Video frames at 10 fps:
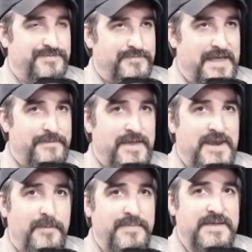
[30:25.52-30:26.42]
It may
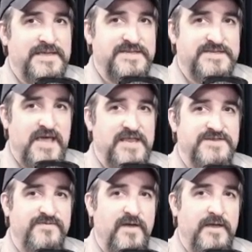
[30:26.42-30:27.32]
not be as
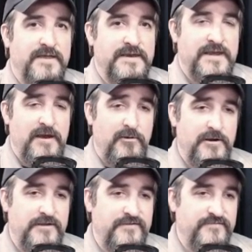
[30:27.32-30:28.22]
satisfying a
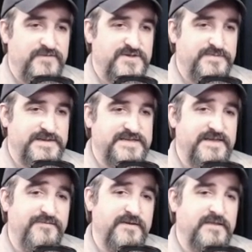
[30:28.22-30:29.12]
narrative
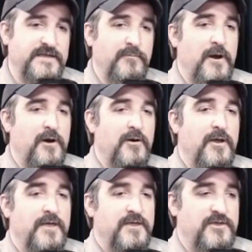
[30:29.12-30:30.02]
specifically where
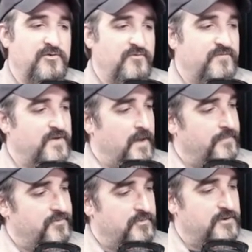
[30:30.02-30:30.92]
you've
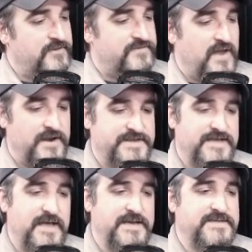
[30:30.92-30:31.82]
come through and you've done a
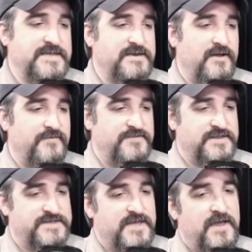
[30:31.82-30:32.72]
side scene off to the
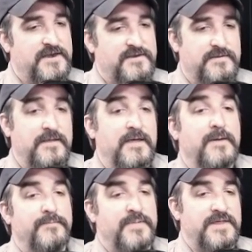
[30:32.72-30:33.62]
side,
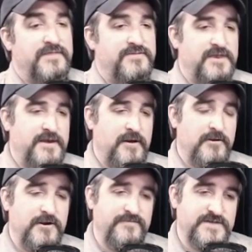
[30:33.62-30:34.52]
but the
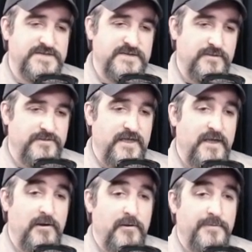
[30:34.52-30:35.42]
narrative is still there,